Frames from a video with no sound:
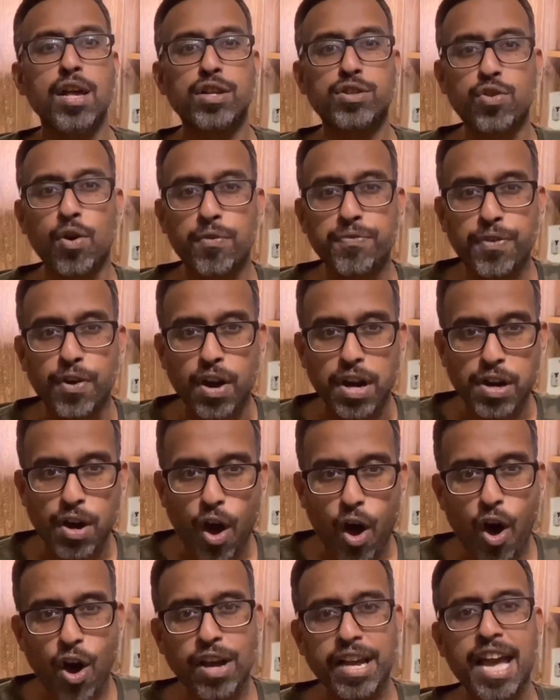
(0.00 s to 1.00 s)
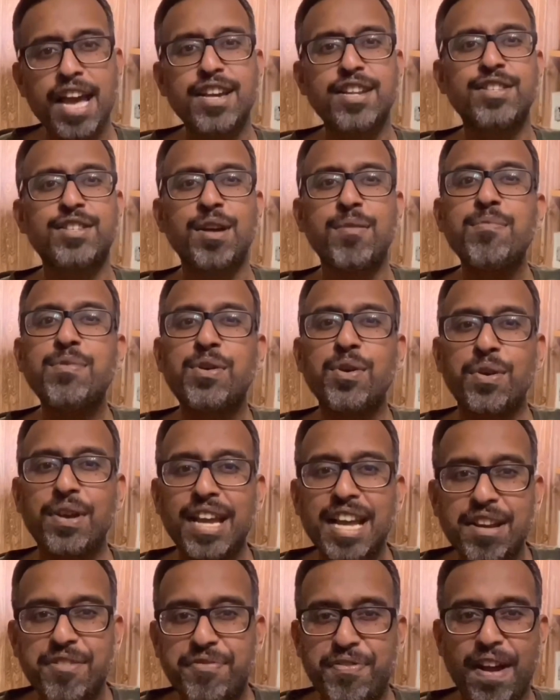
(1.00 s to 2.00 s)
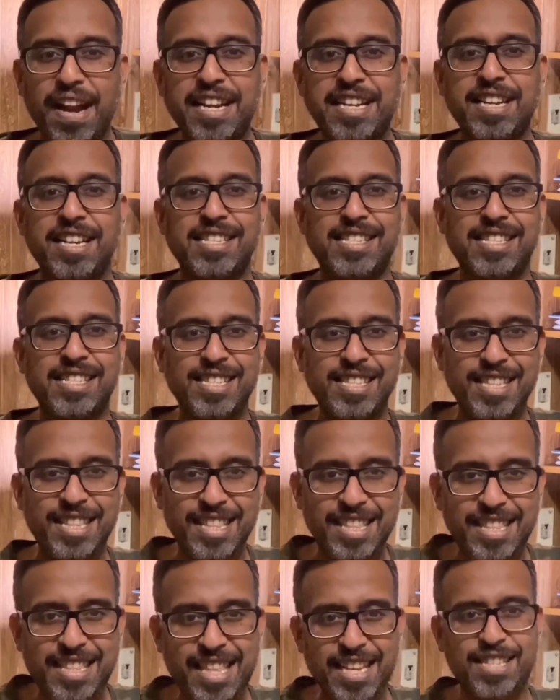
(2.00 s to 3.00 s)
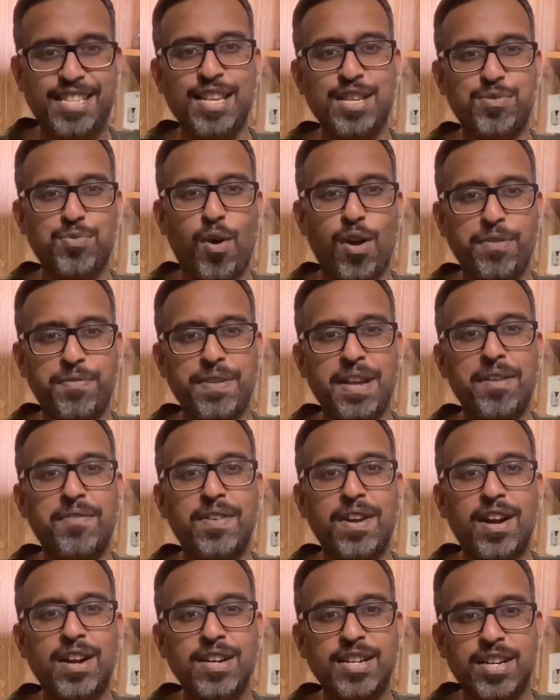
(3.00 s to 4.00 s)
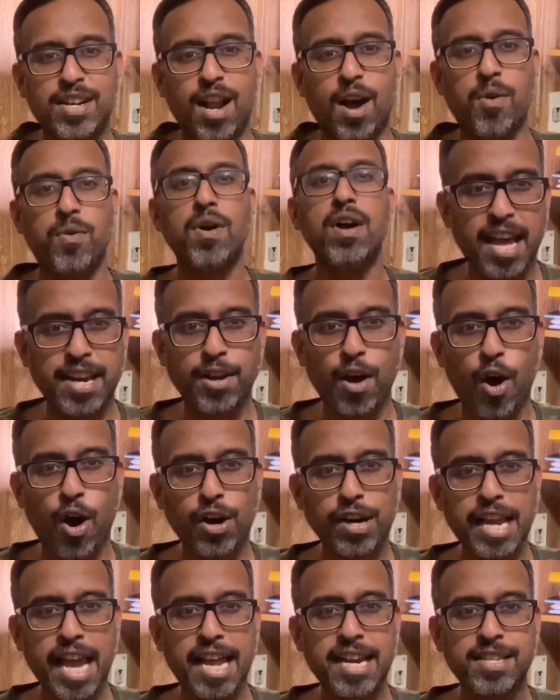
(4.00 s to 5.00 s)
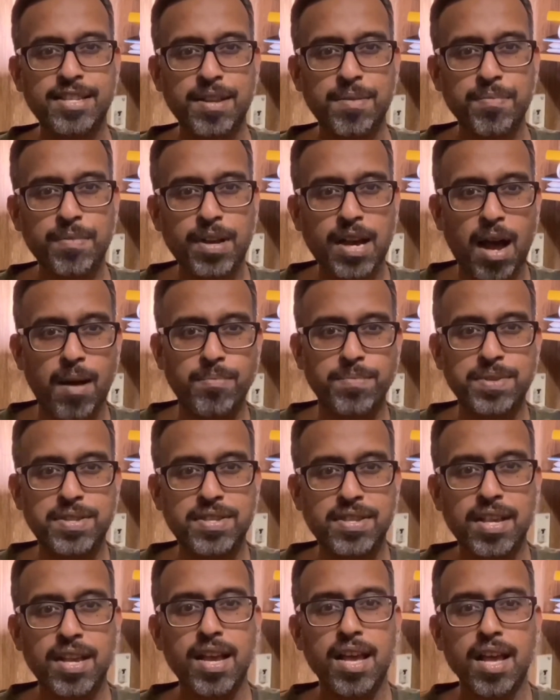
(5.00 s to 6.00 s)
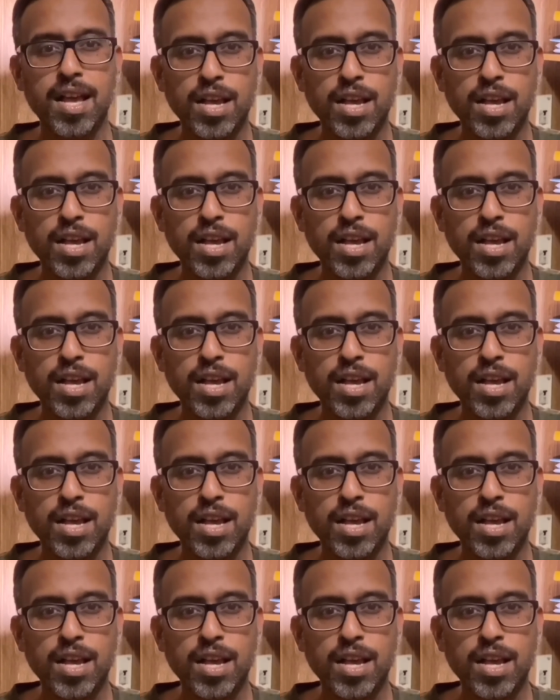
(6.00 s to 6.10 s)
So for an organism to infect us, this is what we have learned now. An organism comes.